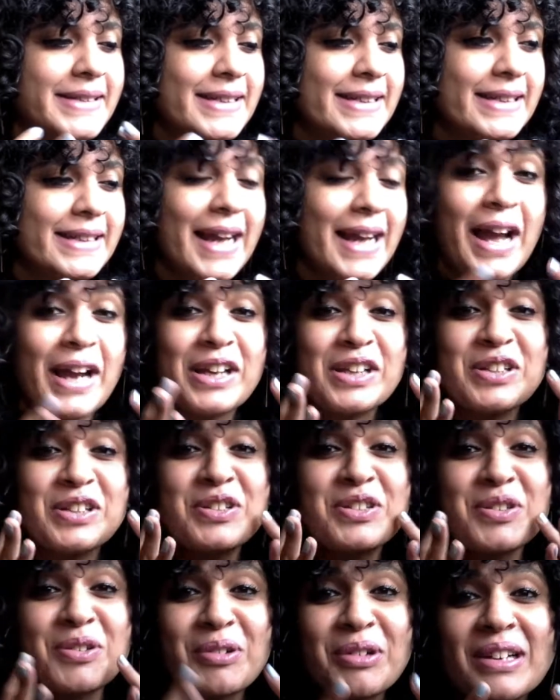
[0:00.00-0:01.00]
D, I
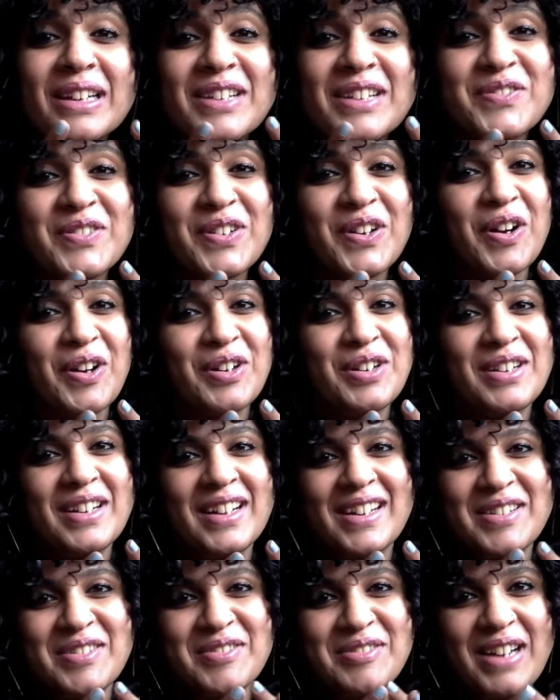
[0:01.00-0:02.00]
totally forgot to tell
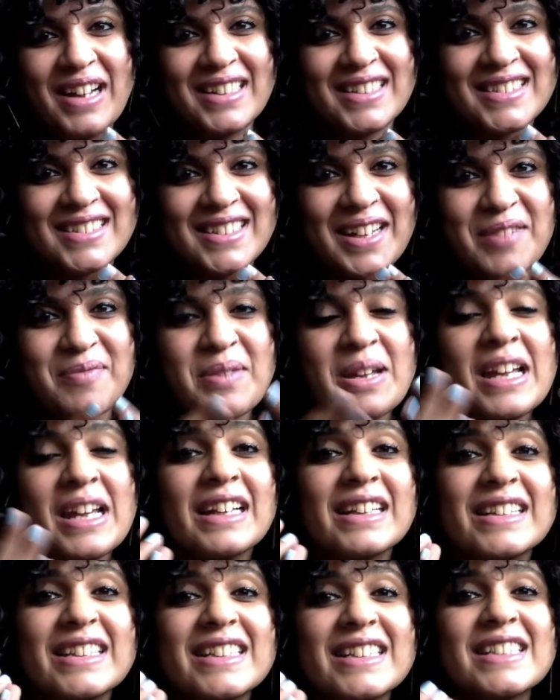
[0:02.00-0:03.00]
you last time,
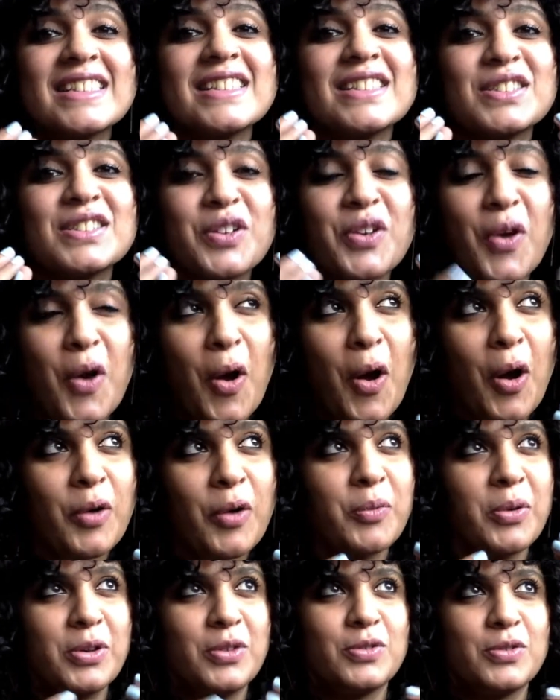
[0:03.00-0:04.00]
this is not
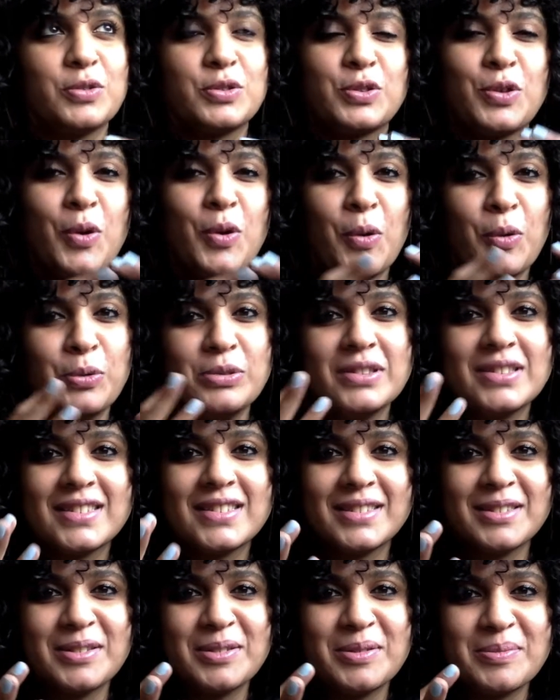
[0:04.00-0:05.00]
one of those
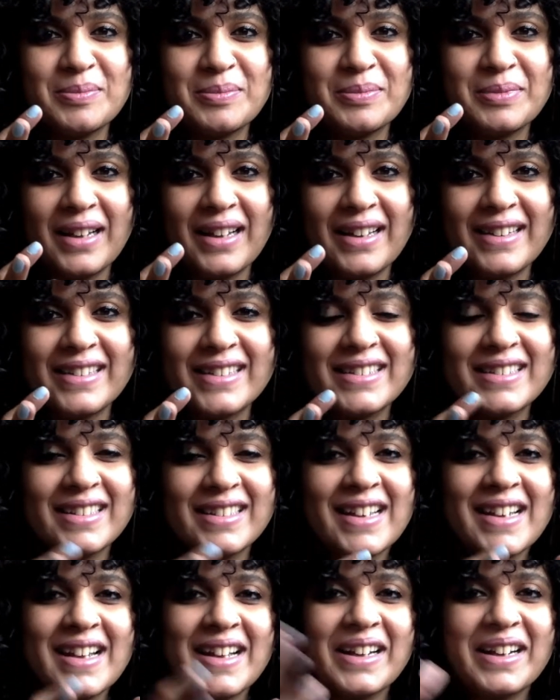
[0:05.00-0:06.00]
wholesome like
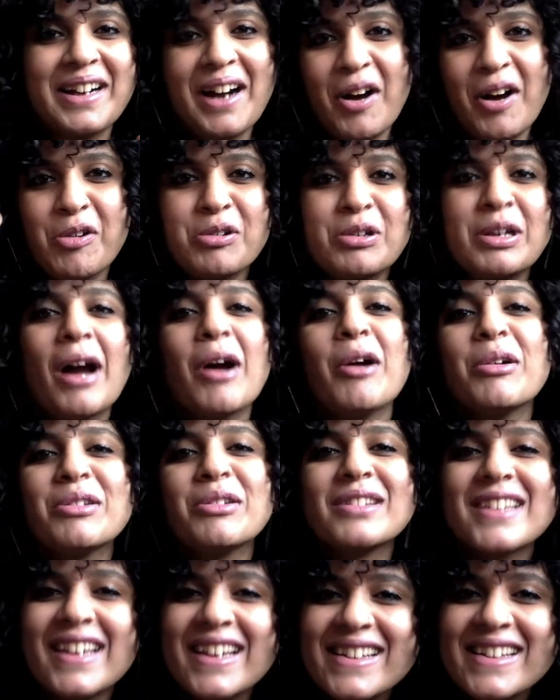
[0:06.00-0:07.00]

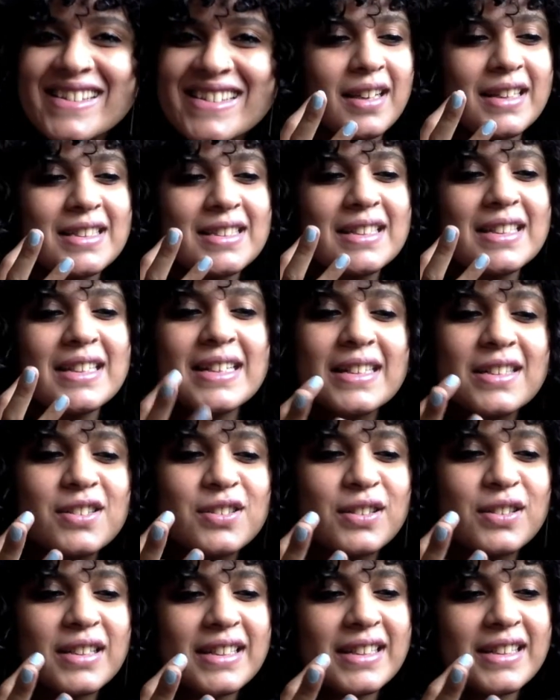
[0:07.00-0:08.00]
countdown thing. It's
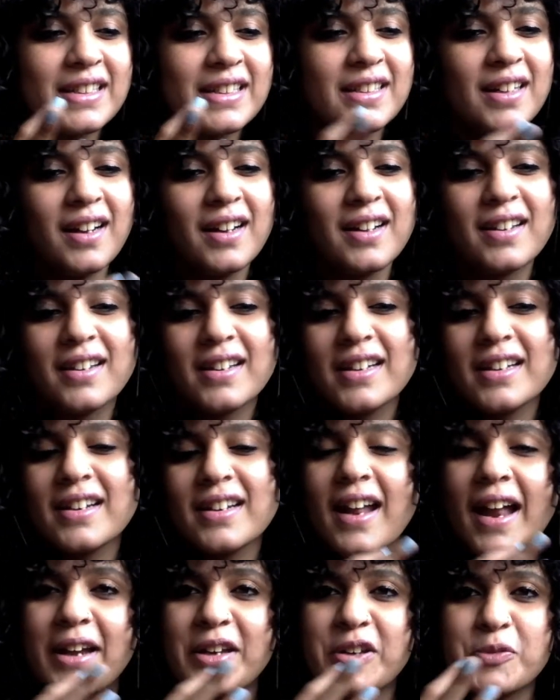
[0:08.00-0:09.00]
literally a really
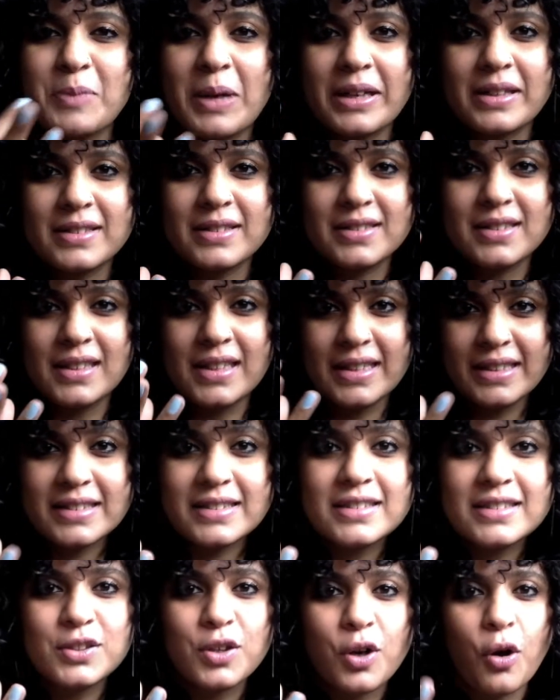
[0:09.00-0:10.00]
randomized
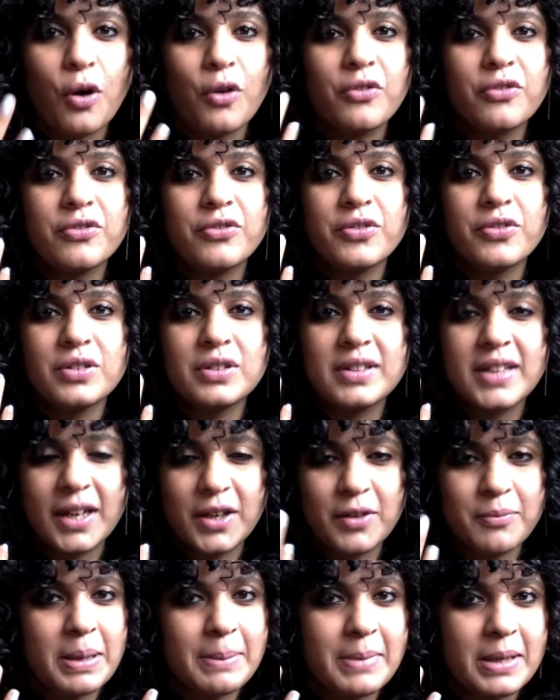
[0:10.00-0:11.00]
list of 10
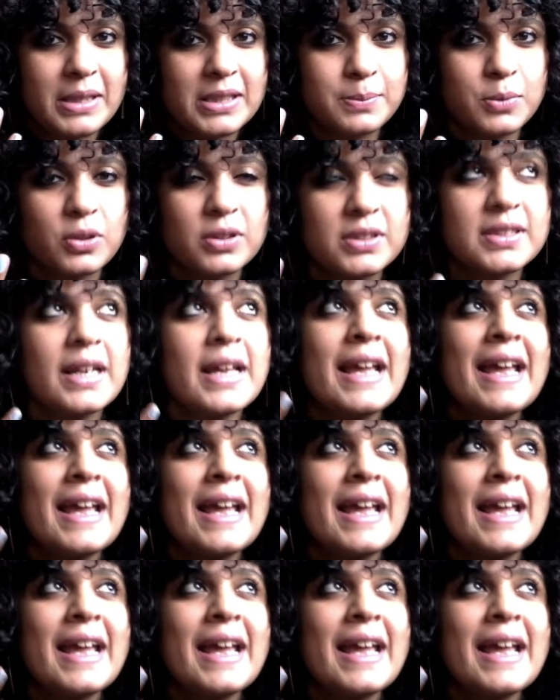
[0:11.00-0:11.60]
of my best books,